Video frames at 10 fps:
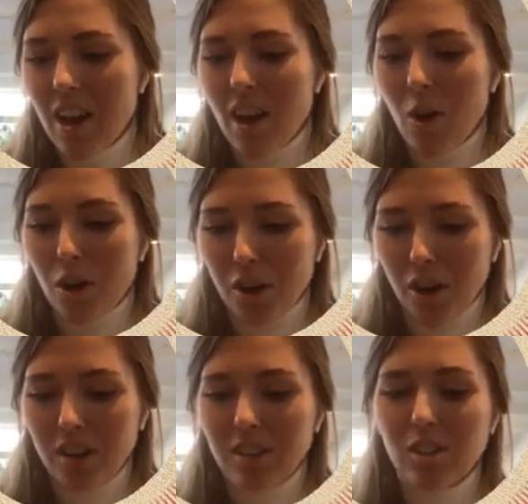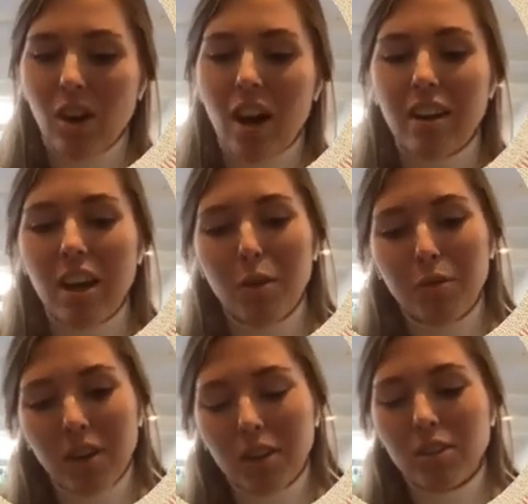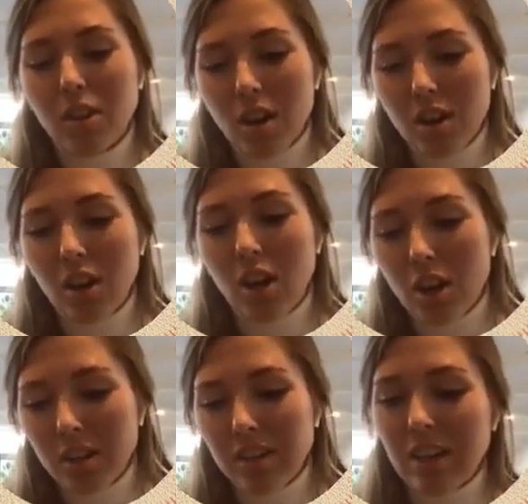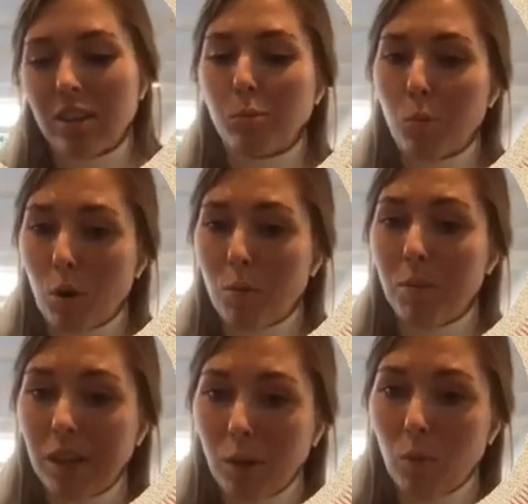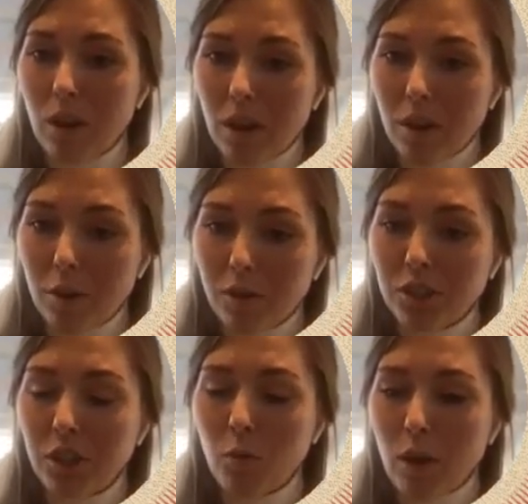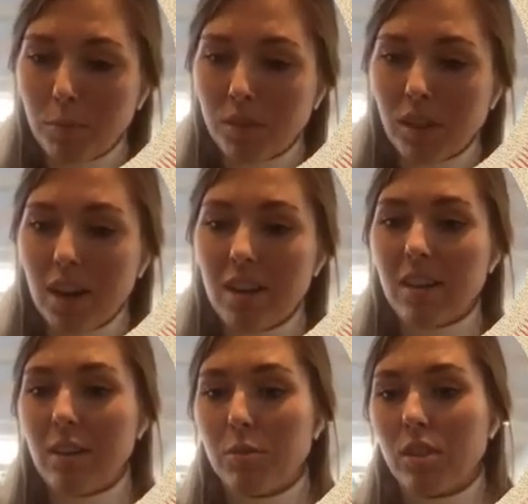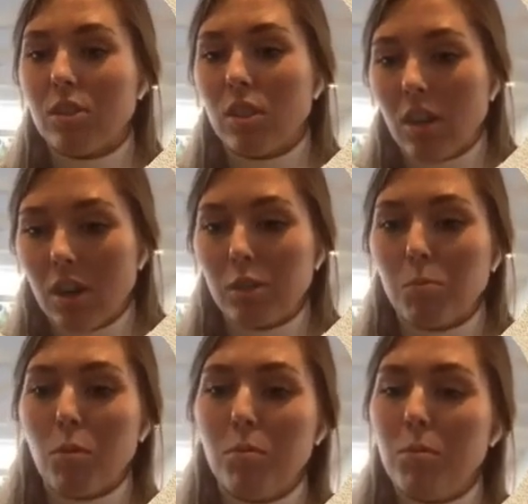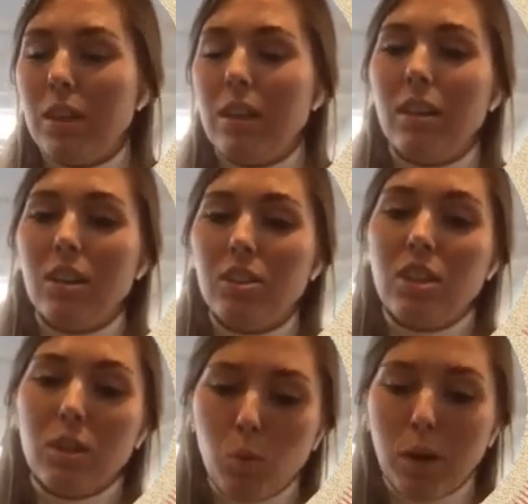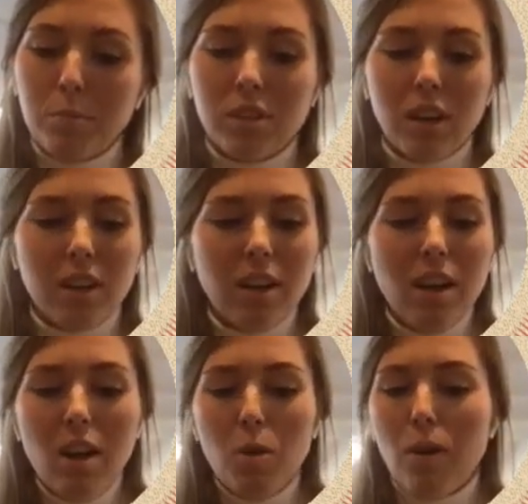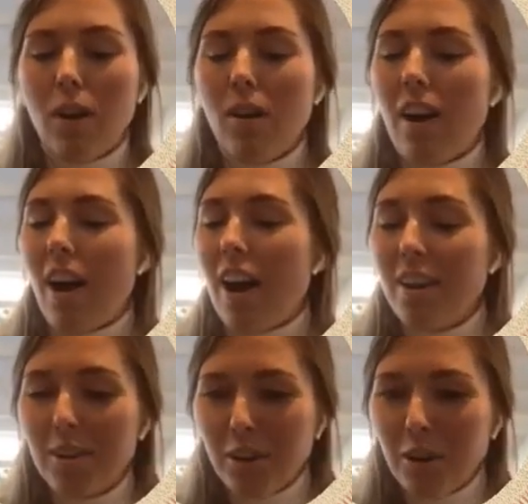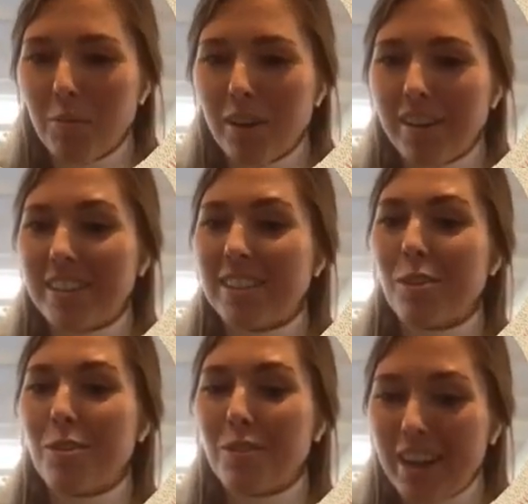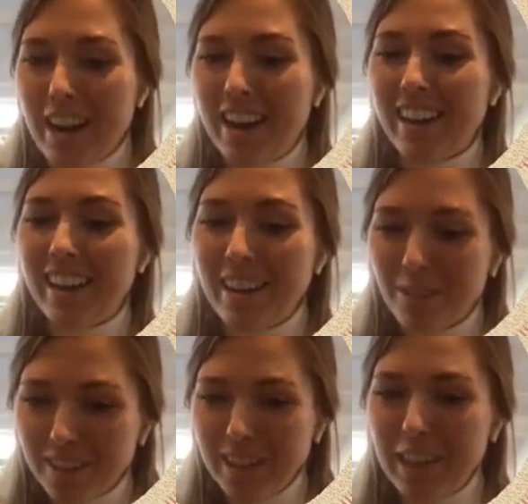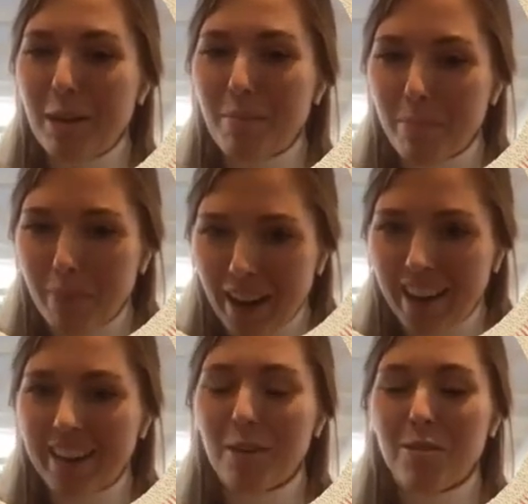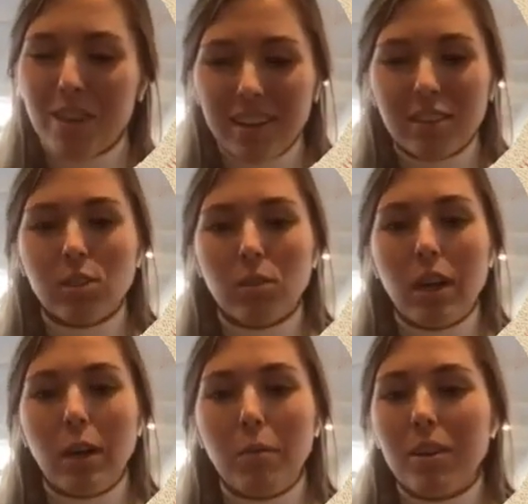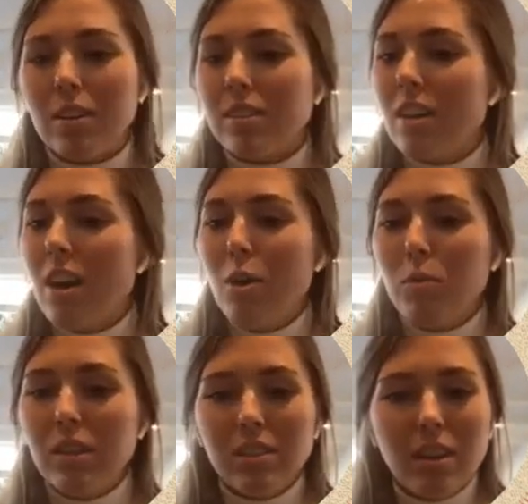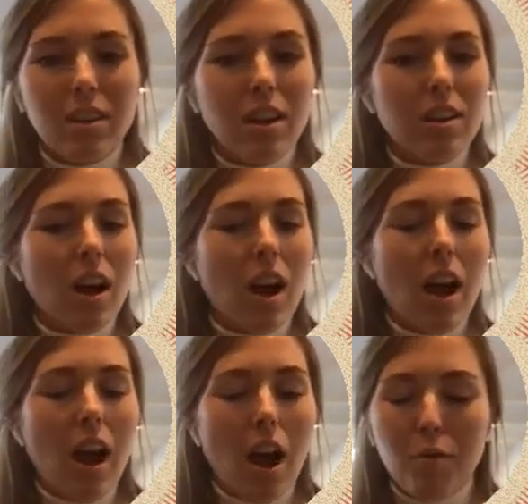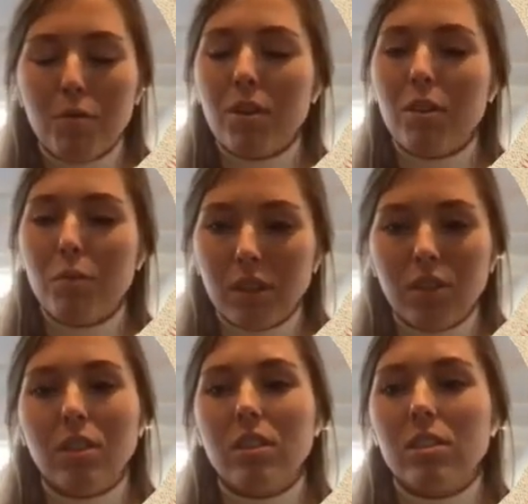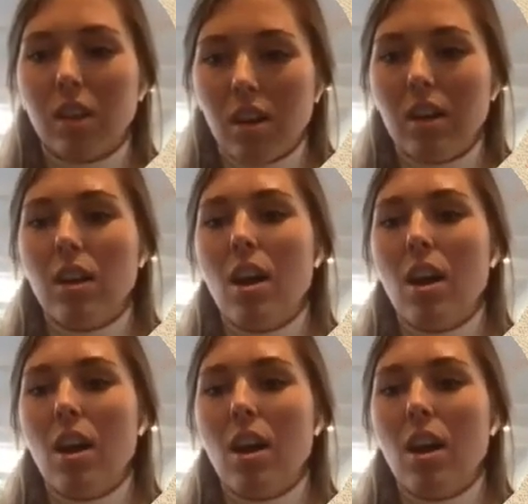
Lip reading: or not. So, and if there's not a lock, then it's probably a phishing website. And if there's a lock, it's probably a legit website. Well, I don't know, but that's a really, really bad awareness training, because we see that every phishing site